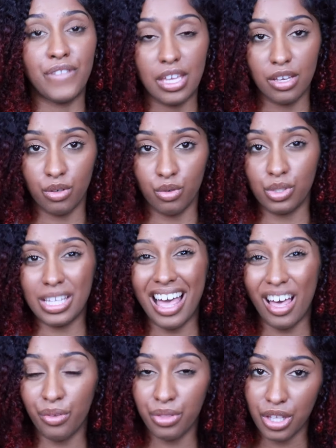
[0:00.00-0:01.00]
feels
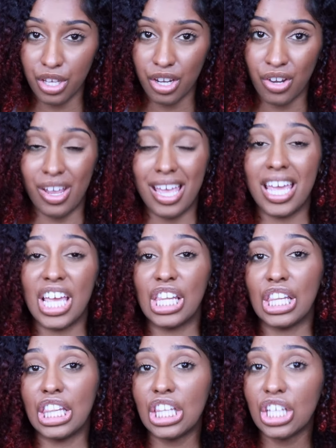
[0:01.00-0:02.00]
healthier,
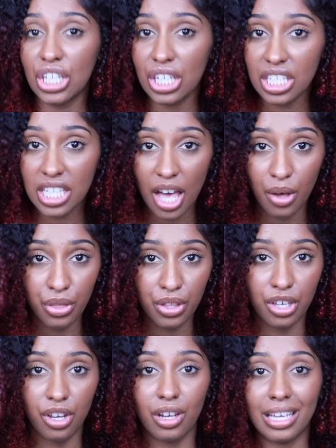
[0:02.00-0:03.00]
it looks
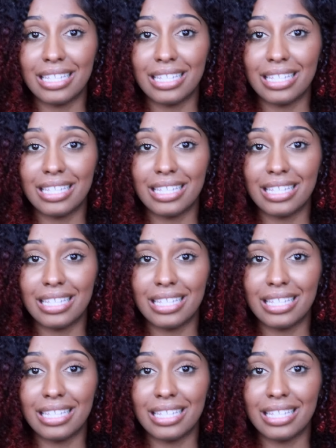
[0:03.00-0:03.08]
healthier,